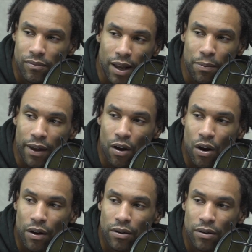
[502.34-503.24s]
they play
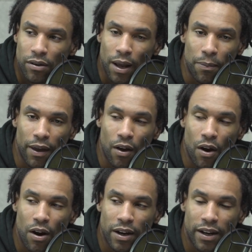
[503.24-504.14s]
hard. They play
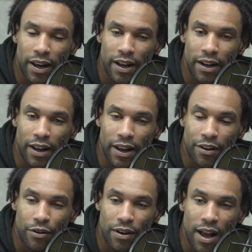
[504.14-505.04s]
hard, and
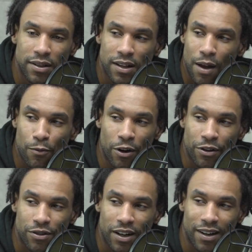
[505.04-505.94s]
they're nonstop
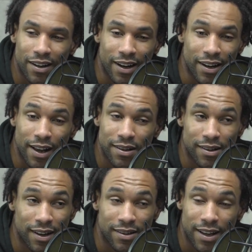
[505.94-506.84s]
runners, and that's
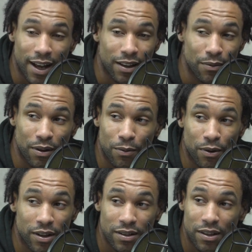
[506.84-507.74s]
exactly what it
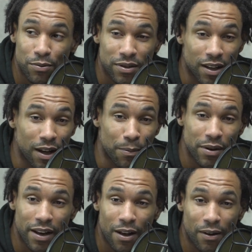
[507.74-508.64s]
was. It was an up
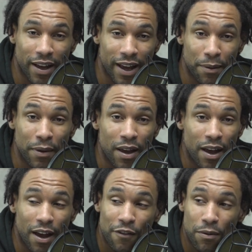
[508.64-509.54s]
and down game.
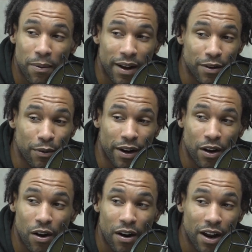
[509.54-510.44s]
Everybody ran
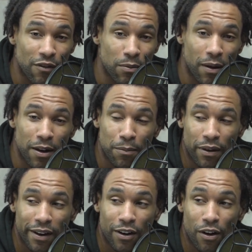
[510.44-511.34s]
hard. Everybody
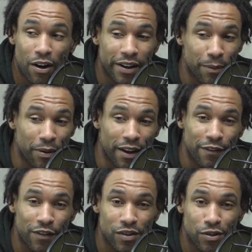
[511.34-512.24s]
played hard. They played
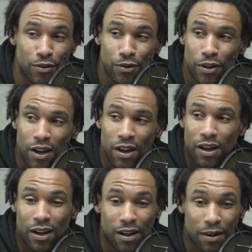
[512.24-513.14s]
physical.
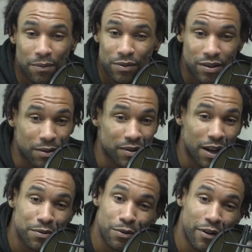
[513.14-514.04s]

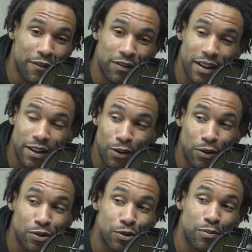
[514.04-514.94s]
Sometimes the ref let a
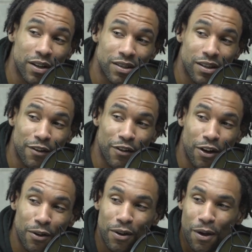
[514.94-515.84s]
little too much stuff
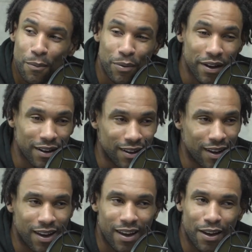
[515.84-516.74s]
go, but
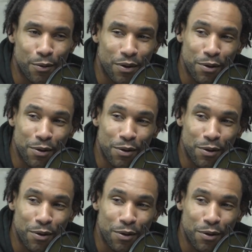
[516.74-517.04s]
it